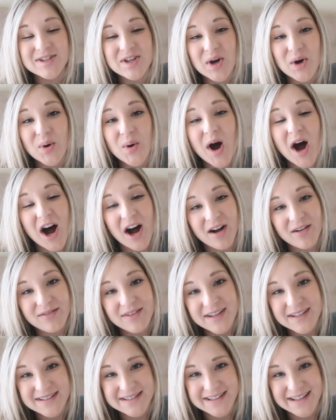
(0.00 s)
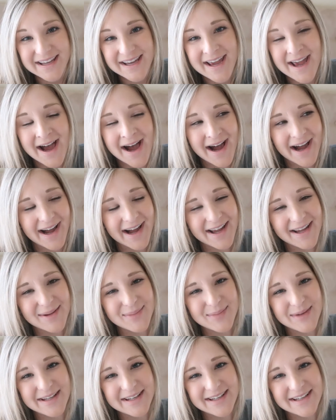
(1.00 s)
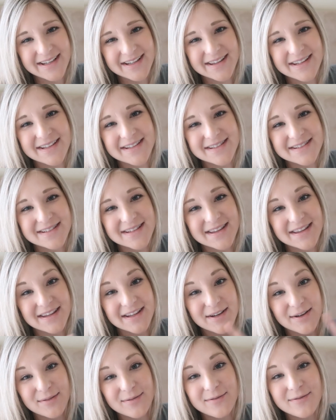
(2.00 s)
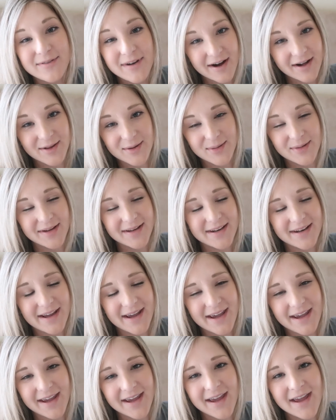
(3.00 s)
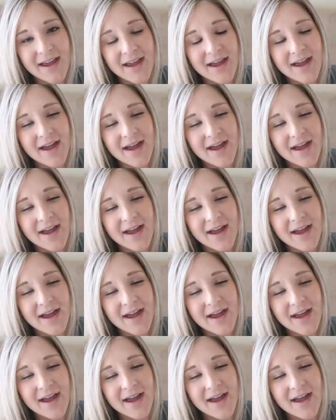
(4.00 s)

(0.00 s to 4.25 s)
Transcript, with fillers: So obviously I am ending this the following day.